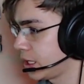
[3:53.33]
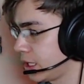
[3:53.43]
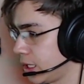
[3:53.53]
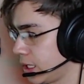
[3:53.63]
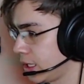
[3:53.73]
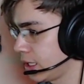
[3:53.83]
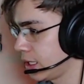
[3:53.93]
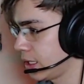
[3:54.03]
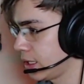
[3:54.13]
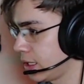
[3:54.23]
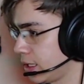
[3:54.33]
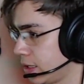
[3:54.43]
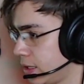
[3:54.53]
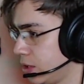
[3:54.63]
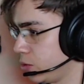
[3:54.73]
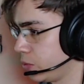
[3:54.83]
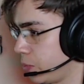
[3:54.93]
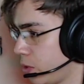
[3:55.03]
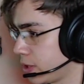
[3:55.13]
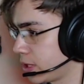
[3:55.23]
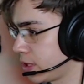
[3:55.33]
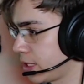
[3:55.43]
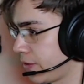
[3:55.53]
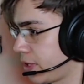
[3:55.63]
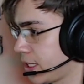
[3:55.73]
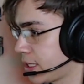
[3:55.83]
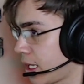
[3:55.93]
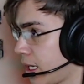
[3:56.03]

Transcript: the null pointer difference. I